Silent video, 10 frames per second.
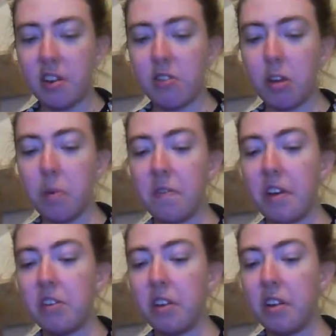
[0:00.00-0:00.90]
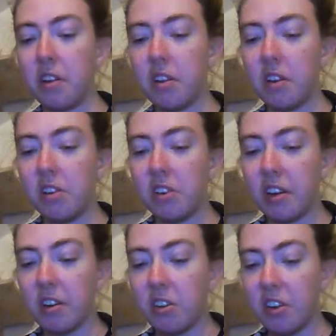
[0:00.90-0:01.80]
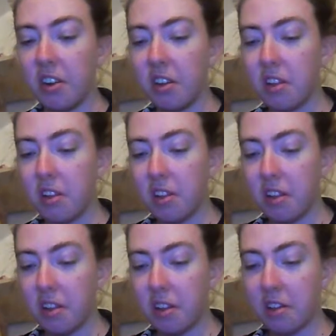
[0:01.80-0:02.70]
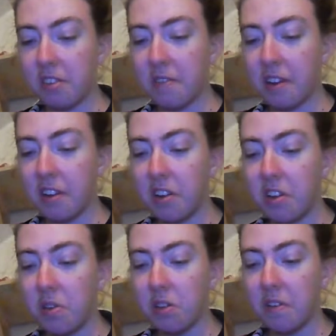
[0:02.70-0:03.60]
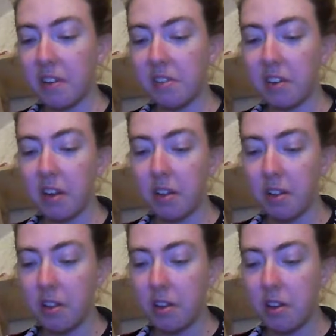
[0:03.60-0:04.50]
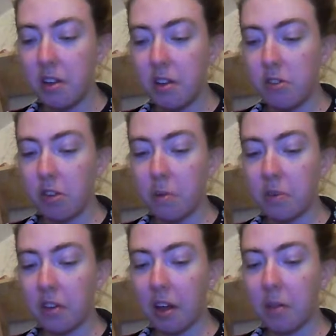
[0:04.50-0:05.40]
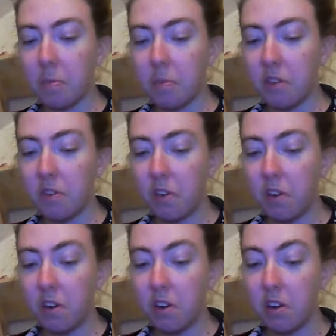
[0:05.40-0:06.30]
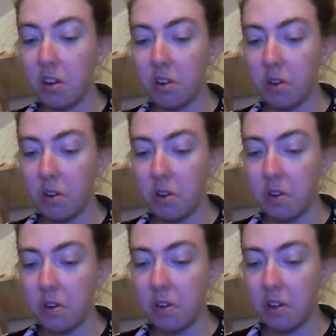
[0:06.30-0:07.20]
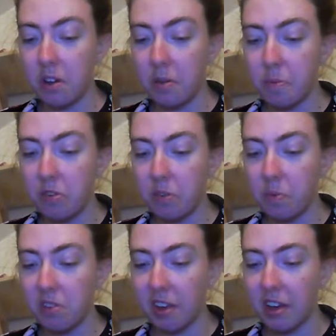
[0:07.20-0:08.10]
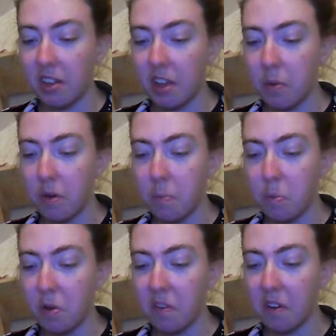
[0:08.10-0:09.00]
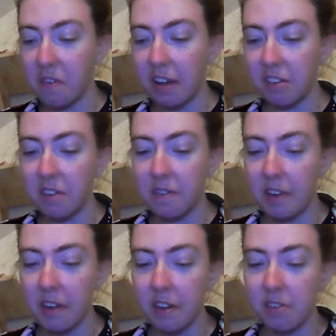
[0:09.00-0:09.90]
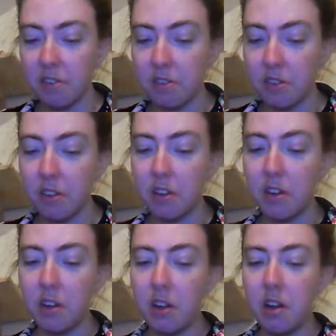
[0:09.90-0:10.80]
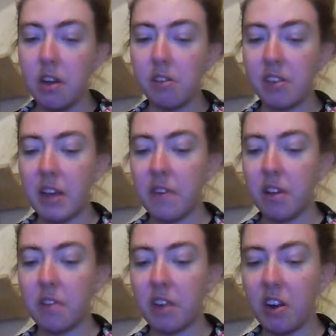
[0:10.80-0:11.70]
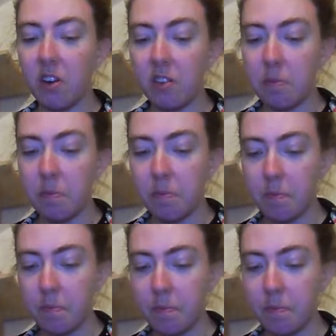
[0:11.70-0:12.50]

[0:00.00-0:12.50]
China's top official in Xinjiang has defended the use of internet internment camps for Uyghur Muslims, saying they were proving effective in staving off terrorism.